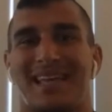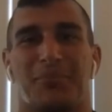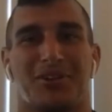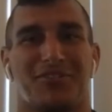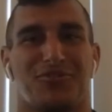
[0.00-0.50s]

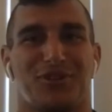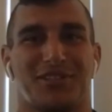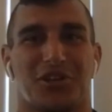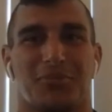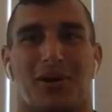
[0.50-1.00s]
I'm gonna
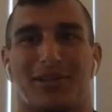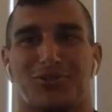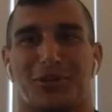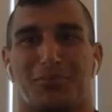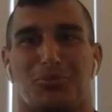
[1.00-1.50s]
freeze on my way
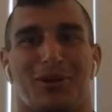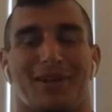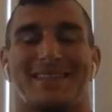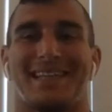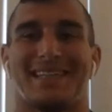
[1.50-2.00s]
to the
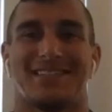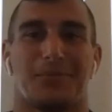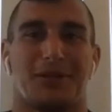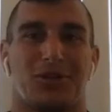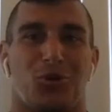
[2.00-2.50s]
pool, and then it's
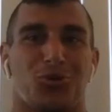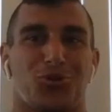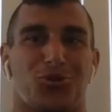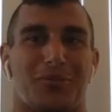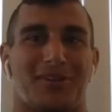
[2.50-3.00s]
gonna be
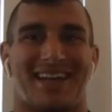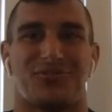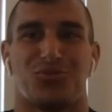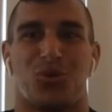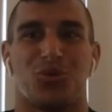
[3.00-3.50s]
colder. I'm gonna
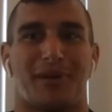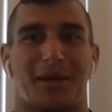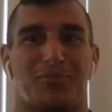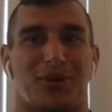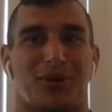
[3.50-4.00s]
have to hold
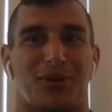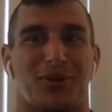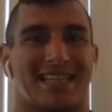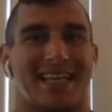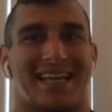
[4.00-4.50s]
my
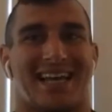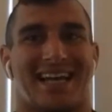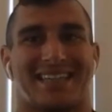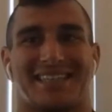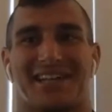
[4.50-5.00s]
breath
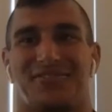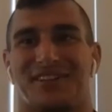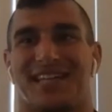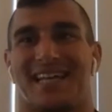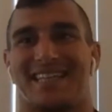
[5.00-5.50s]
until I
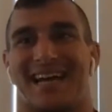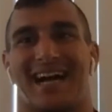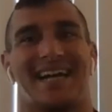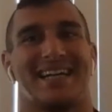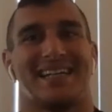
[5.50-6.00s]
feel like
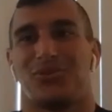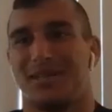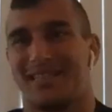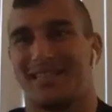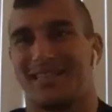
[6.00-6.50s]
dying, and
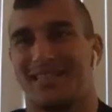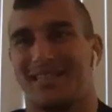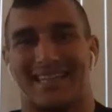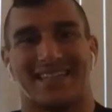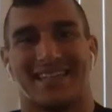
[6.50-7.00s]
only then
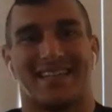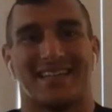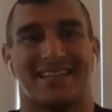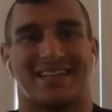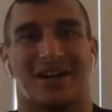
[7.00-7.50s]
I can
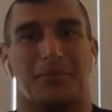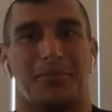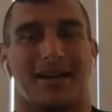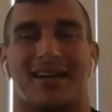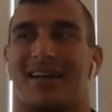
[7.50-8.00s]

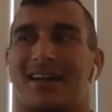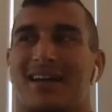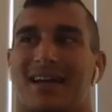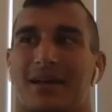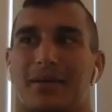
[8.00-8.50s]
come back.
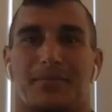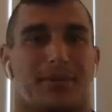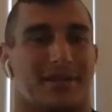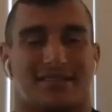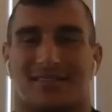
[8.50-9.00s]

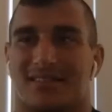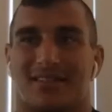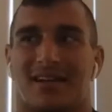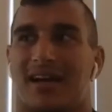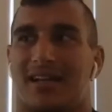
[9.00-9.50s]
But
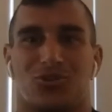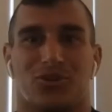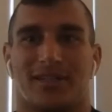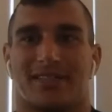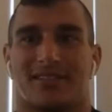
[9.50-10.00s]
I
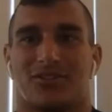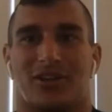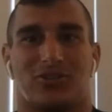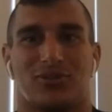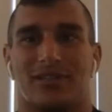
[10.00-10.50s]
do it. You
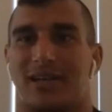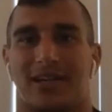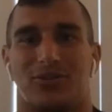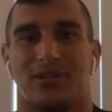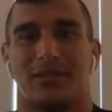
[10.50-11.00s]
know, I
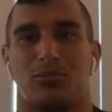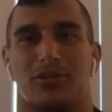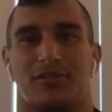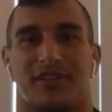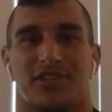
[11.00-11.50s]
don't need
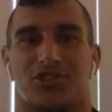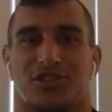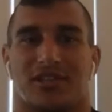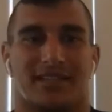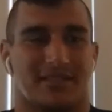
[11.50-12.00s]

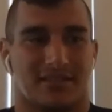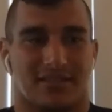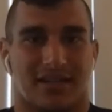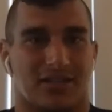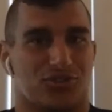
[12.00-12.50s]
motivation.
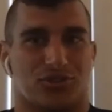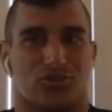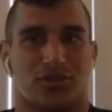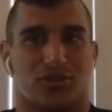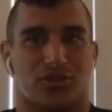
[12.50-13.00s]
I just
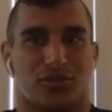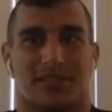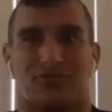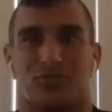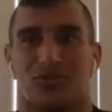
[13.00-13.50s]
do it
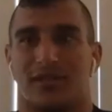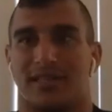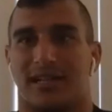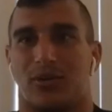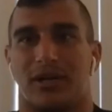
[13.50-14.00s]
because I have to do it.